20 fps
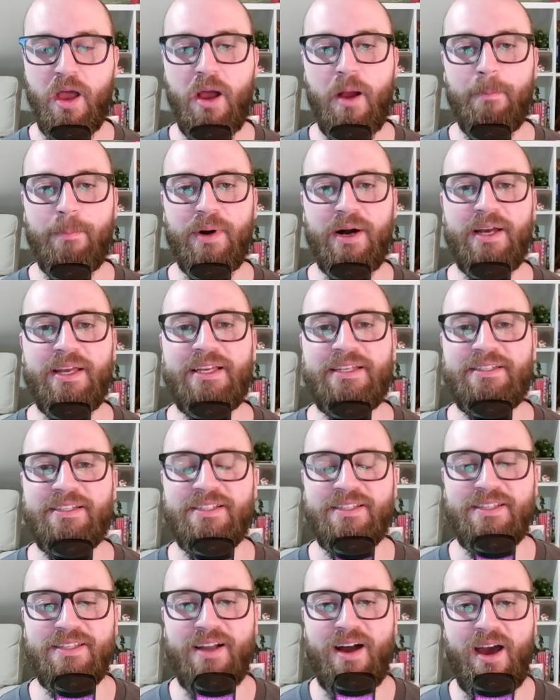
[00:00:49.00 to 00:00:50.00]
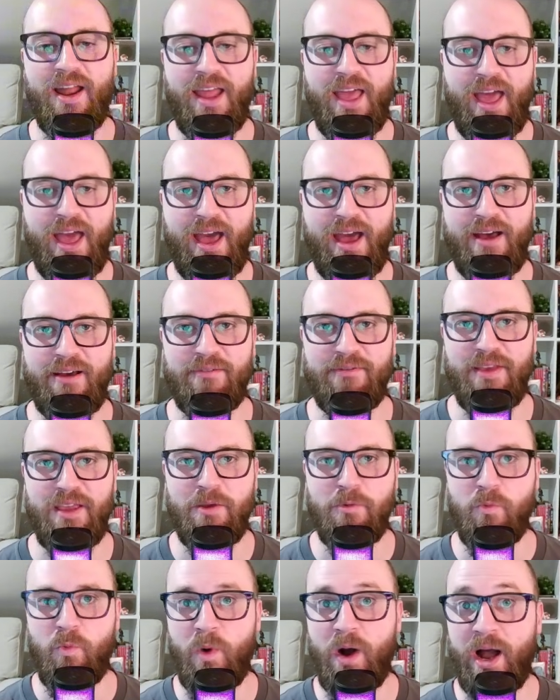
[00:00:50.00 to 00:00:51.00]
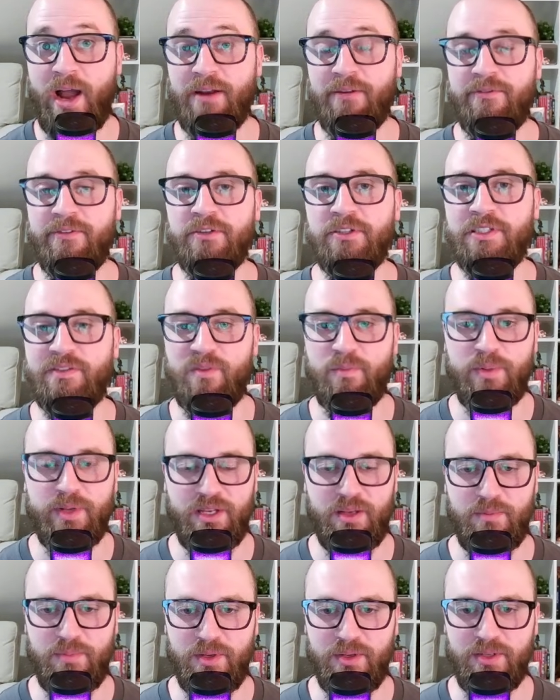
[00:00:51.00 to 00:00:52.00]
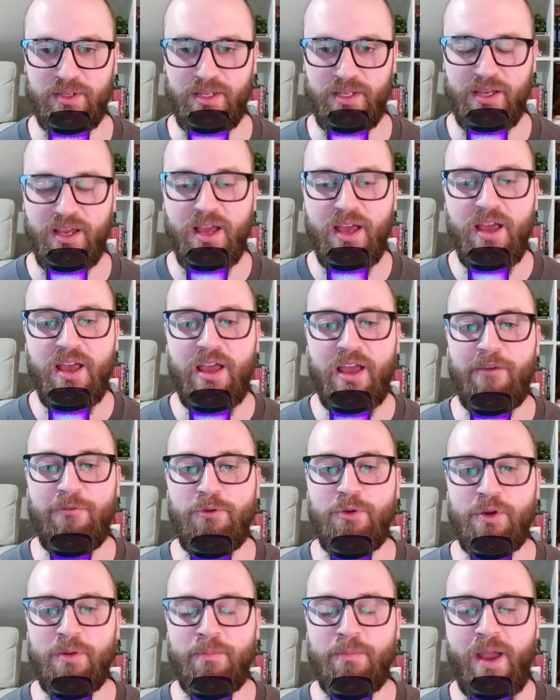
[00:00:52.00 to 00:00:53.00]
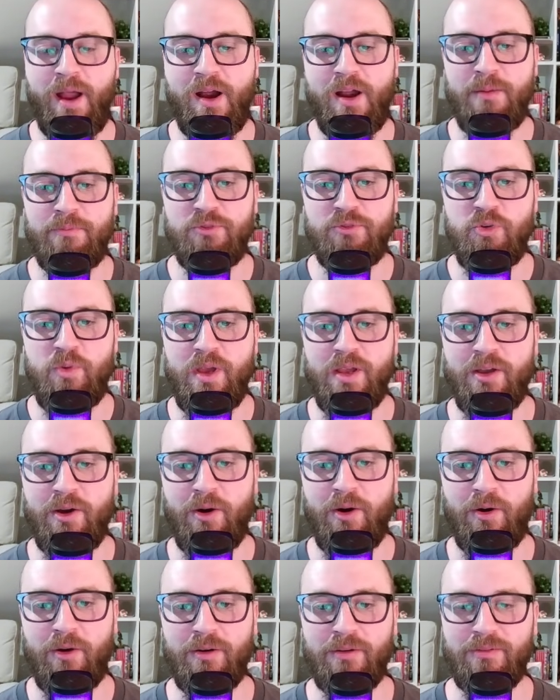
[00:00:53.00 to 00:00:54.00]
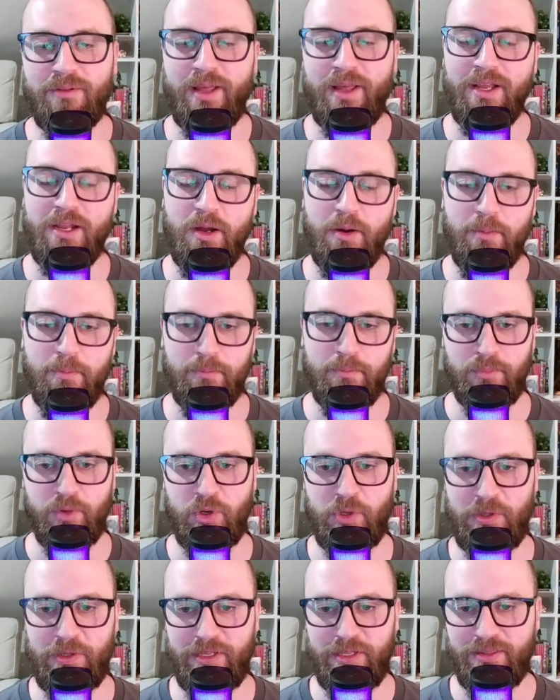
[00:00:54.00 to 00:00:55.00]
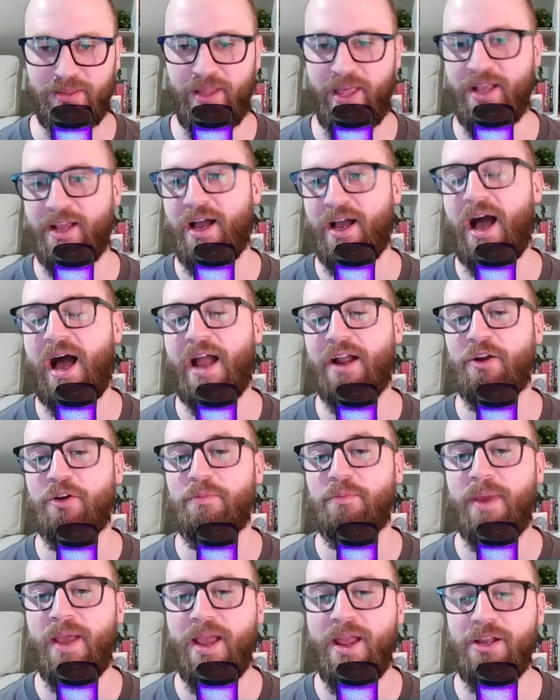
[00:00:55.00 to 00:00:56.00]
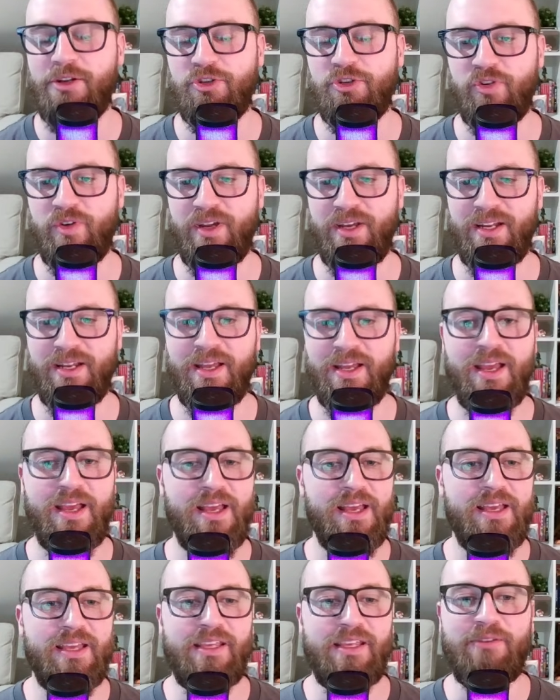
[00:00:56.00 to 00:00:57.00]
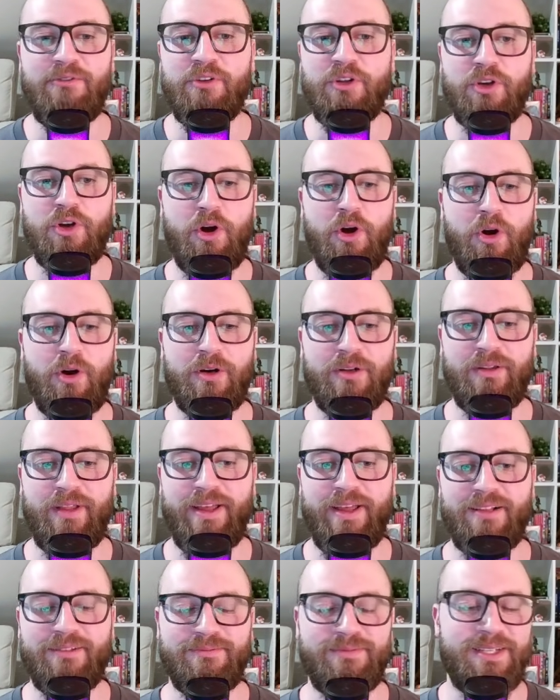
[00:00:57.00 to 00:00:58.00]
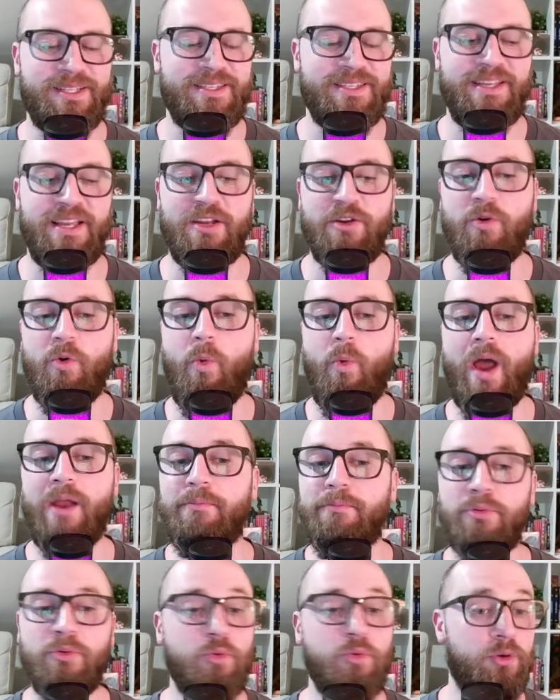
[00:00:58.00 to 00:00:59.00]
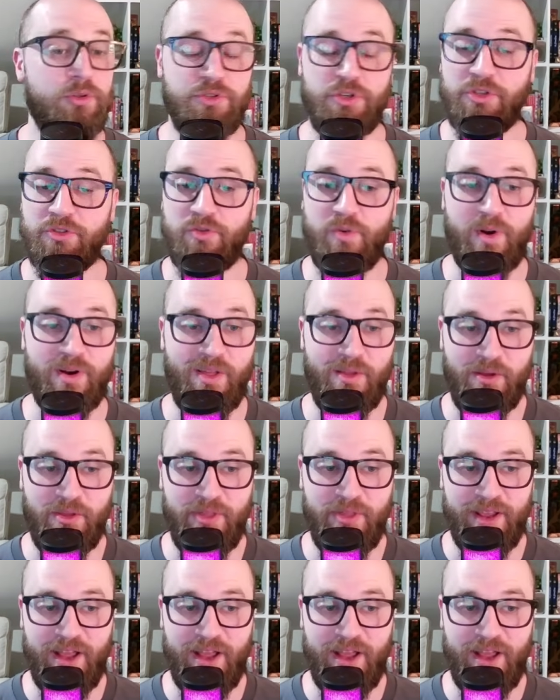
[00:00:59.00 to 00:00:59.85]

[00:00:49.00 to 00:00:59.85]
but it does not have a wide field of applicability. If you compare him to a card like Merlin, like Iron Patriot, even a card like, let's say, Gwenpool, just throwing another thing